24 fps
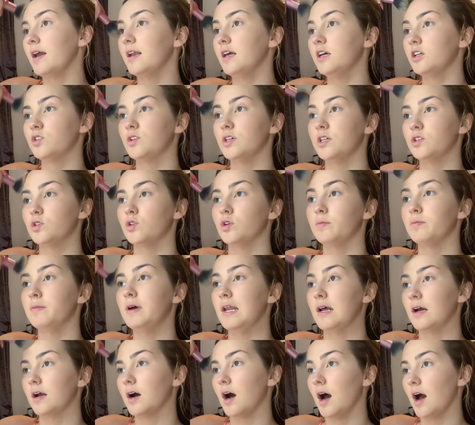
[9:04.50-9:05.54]
literally saw Mill
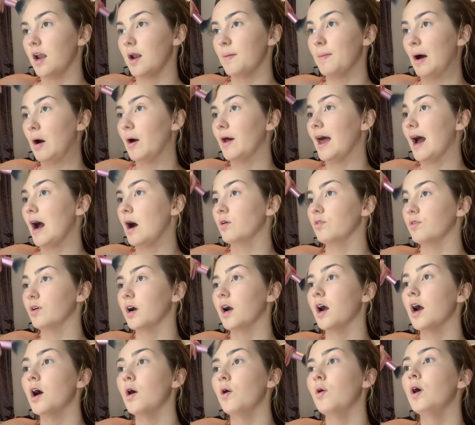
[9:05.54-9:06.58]
and Kyle about an hour
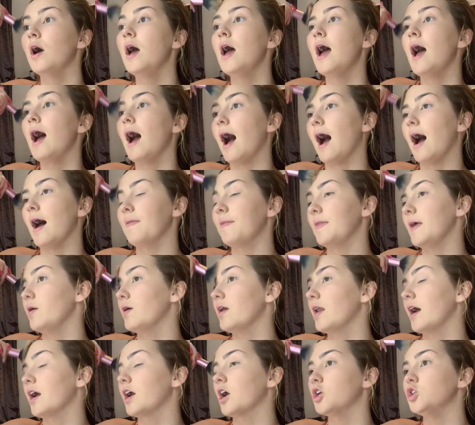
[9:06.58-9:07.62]
ago, and they were
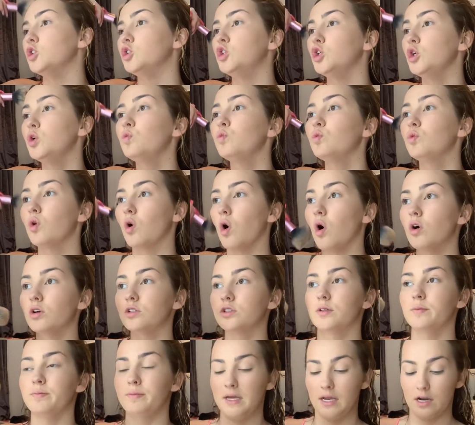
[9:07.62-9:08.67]
like, do not
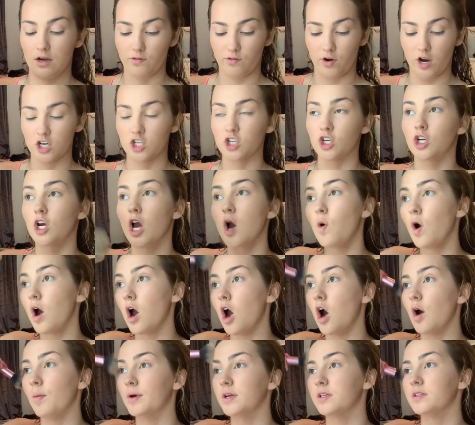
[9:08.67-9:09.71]
be in a rush. Go
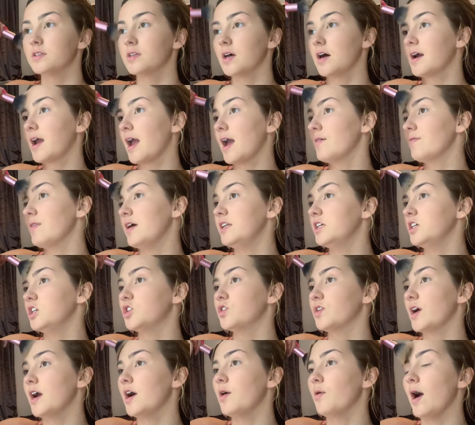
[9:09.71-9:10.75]
home and start getting ready
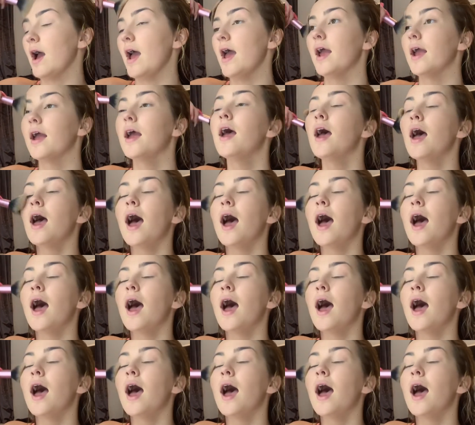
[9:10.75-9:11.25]
straight away.